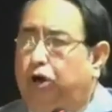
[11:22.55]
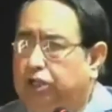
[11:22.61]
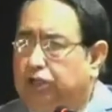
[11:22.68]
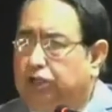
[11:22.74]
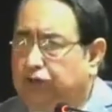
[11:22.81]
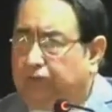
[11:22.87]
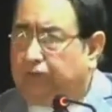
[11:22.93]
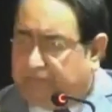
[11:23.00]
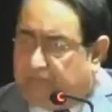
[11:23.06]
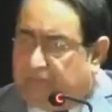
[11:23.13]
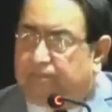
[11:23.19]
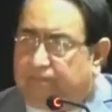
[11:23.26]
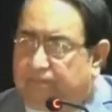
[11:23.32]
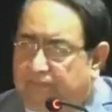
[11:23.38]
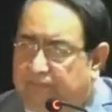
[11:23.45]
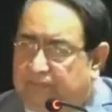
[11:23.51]
models
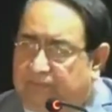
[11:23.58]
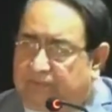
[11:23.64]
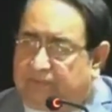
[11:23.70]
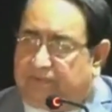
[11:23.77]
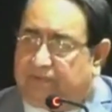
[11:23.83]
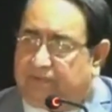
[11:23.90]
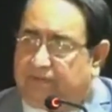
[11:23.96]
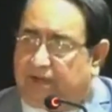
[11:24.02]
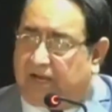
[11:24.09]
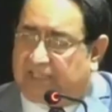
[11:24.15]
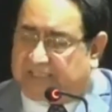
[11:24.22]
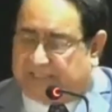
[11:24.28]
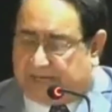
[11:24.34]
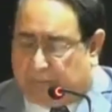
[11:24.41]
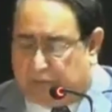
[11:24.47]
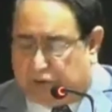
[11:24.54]
of
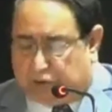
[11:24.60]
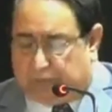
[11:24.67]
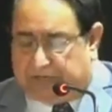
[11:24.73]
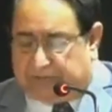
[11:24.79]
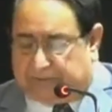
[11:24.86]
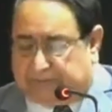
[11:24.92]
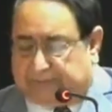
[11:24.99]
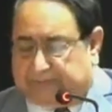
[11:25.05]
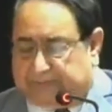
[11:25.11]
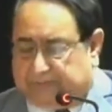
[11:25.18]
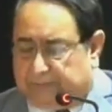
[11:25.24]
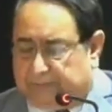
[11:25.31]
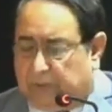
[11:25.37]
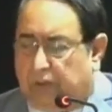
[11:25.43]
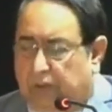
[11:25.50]
establishments.